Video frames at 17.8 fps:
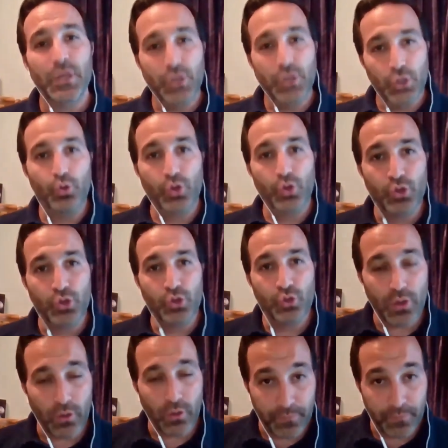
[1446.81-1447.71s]
you
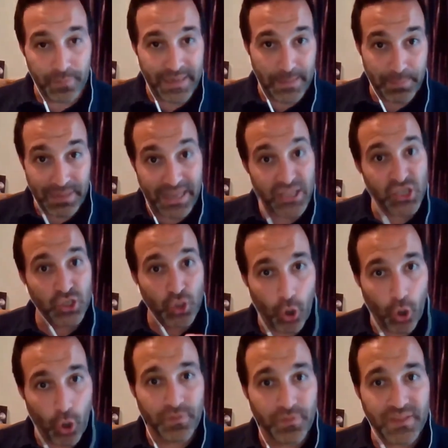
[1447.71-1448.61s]
can of manipulation
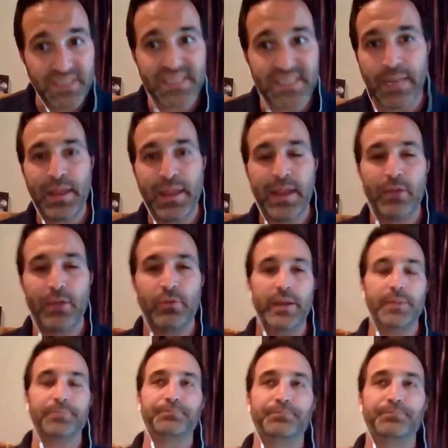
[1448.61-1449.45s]
on the same area